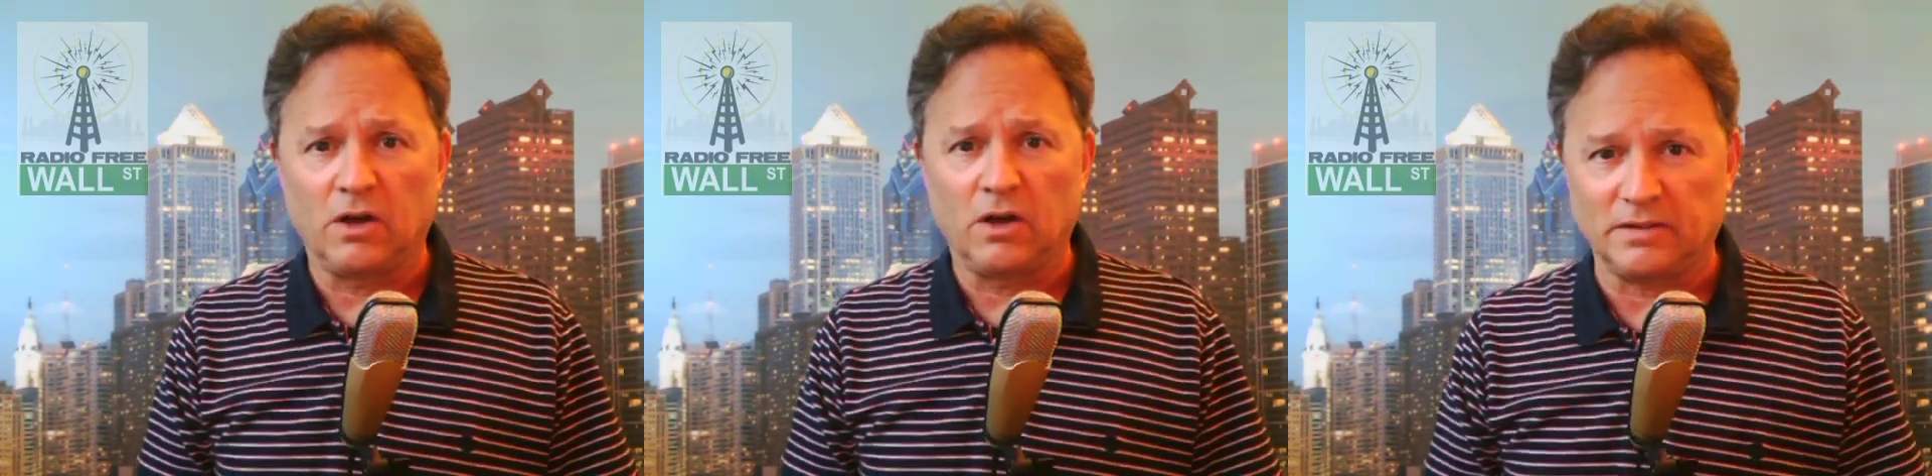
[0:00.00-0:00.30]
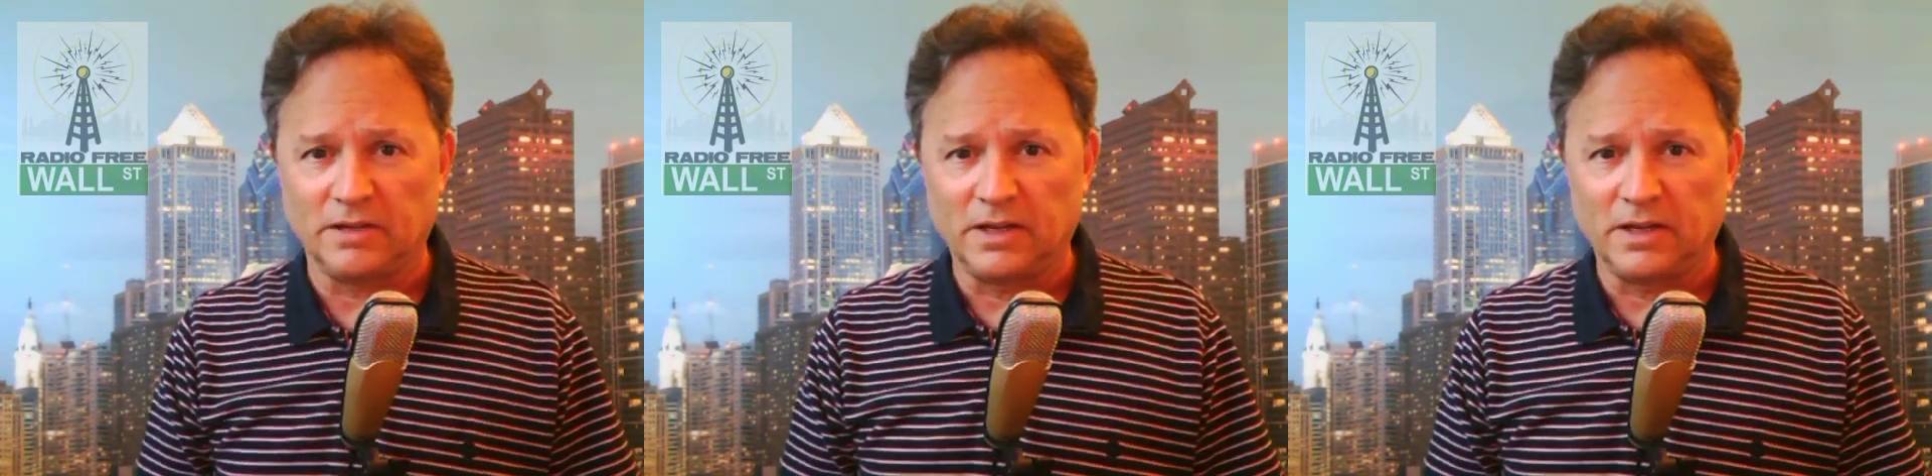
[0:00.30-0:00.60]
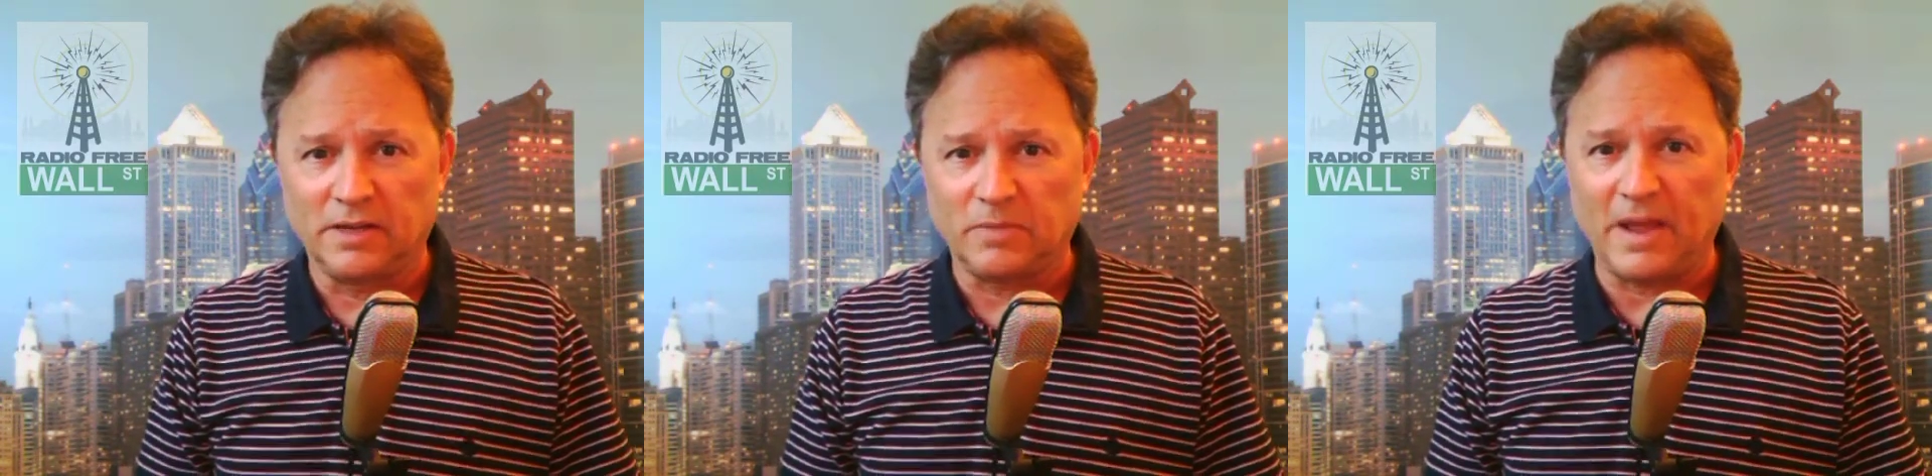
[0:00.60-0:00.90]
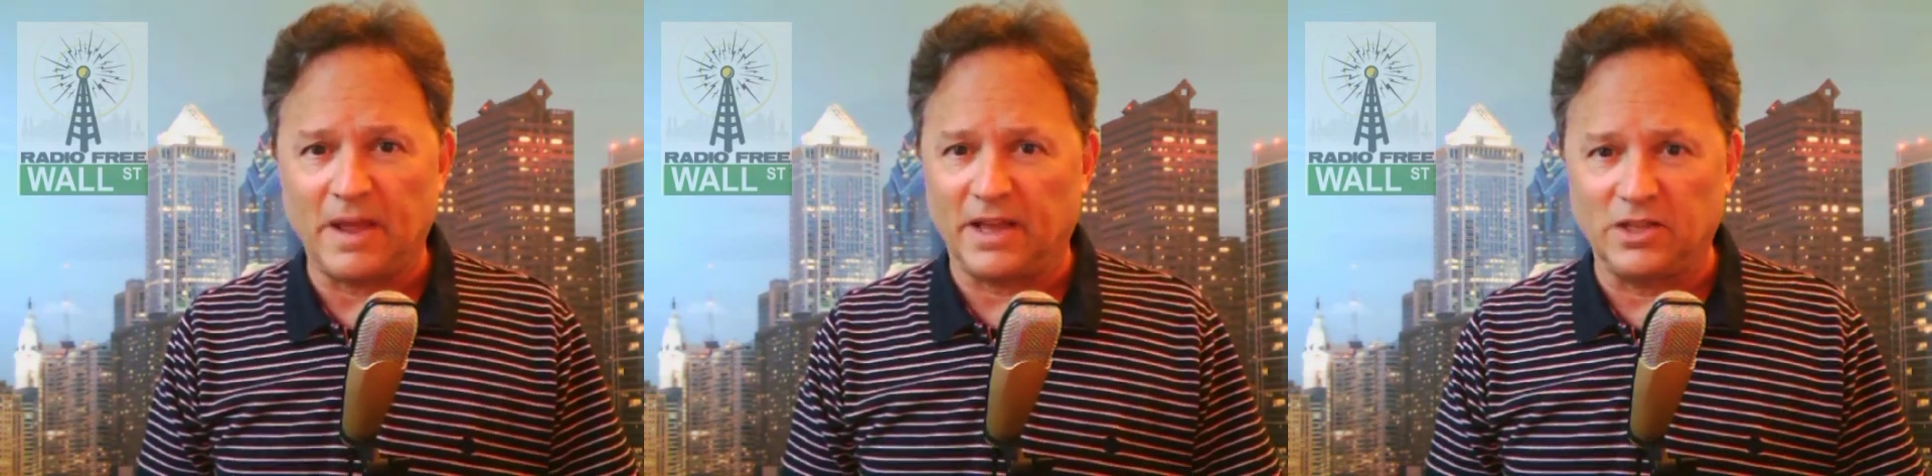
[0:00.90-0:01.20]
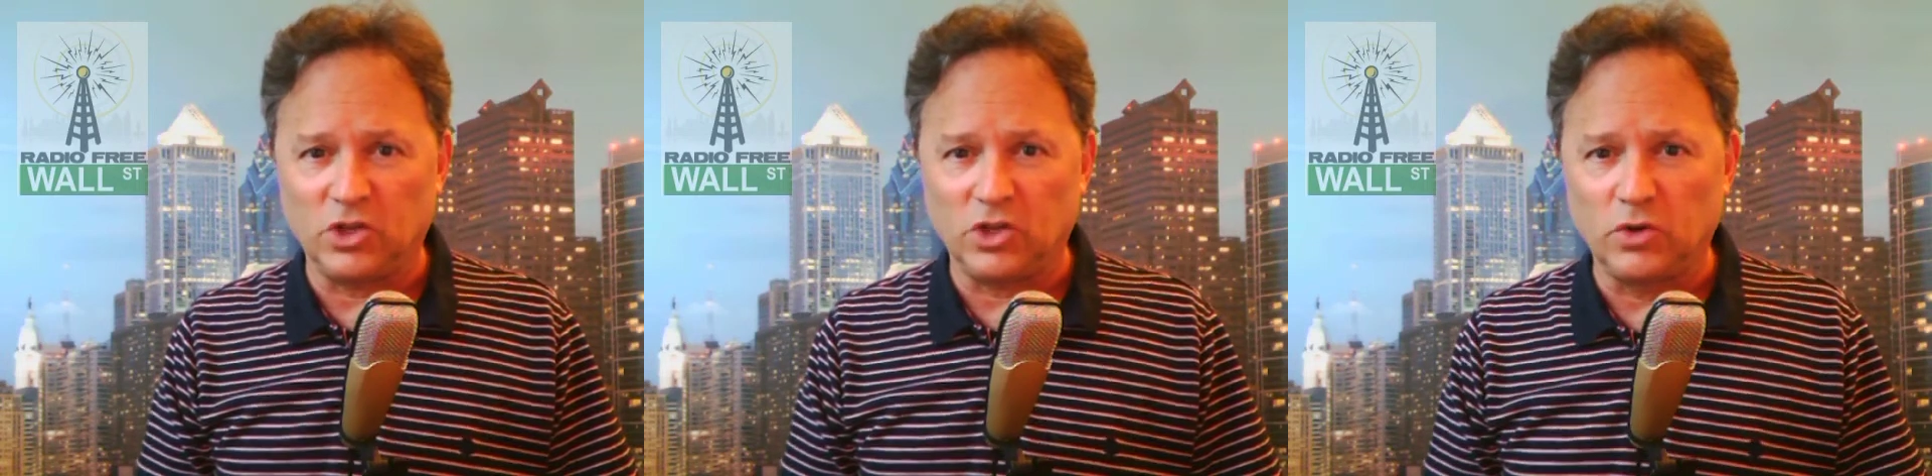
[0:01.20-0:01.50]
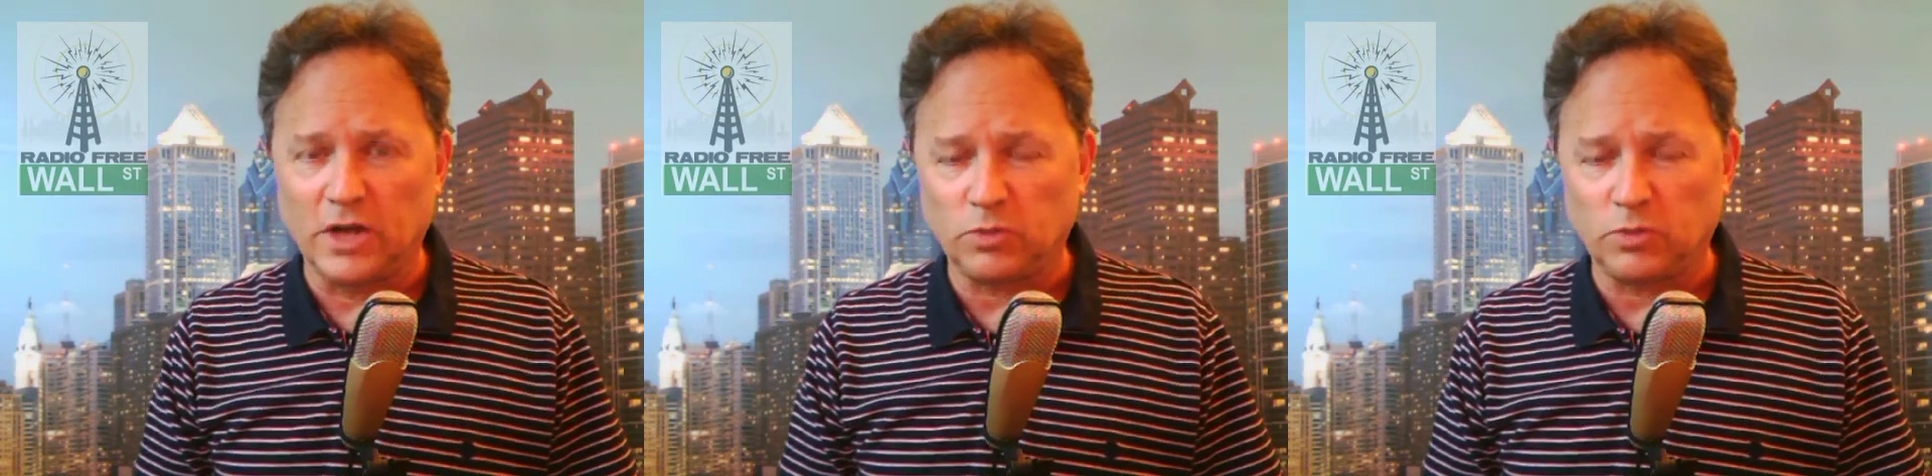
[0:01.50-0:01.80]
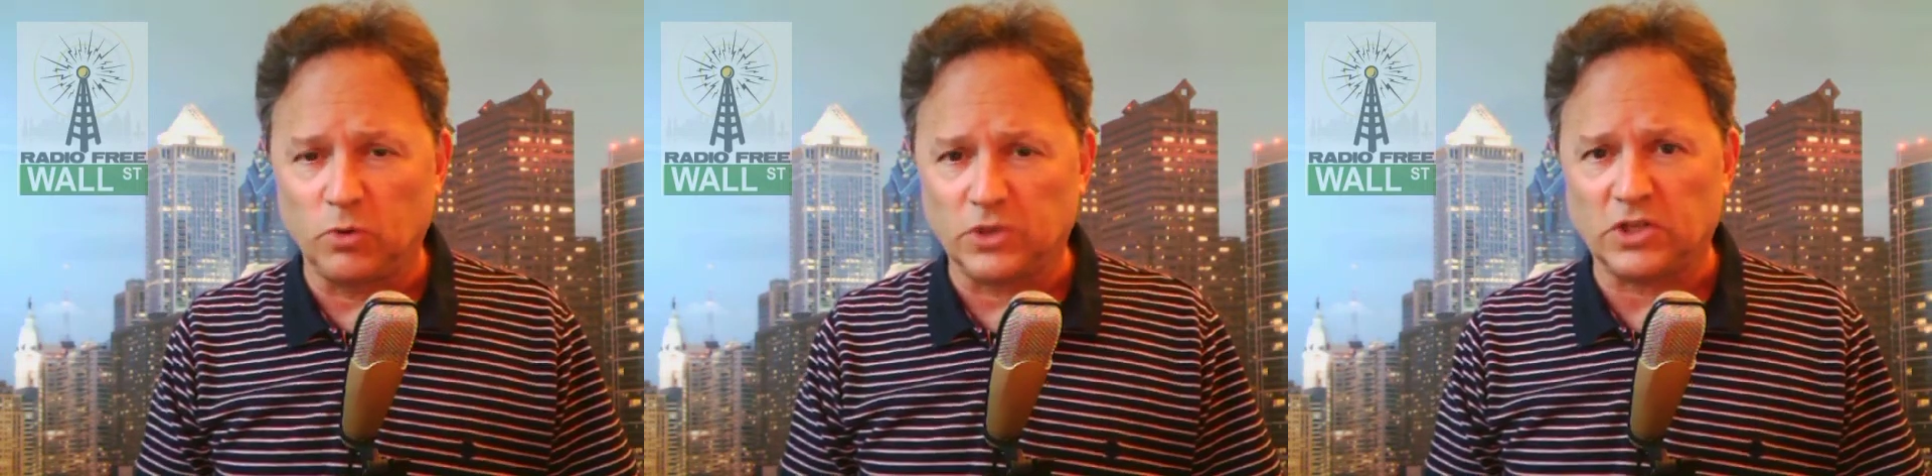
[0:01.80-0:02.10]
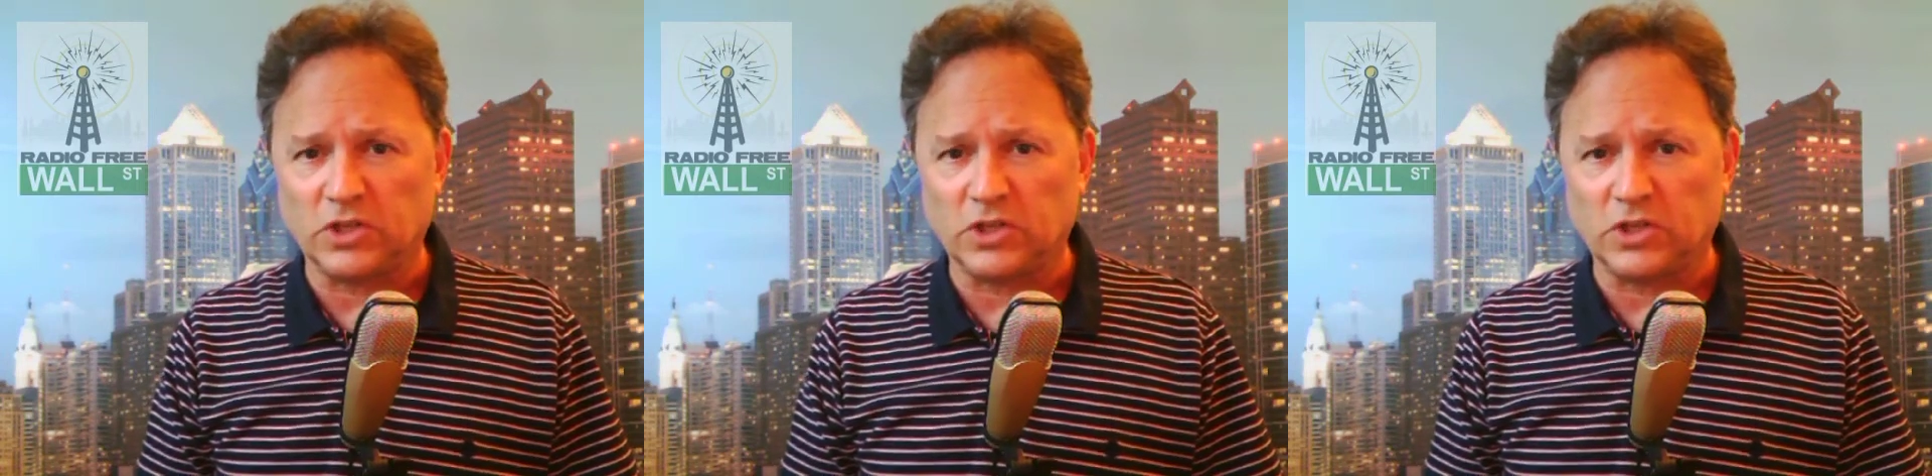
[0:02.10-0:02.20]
are playing in the U.S. pool.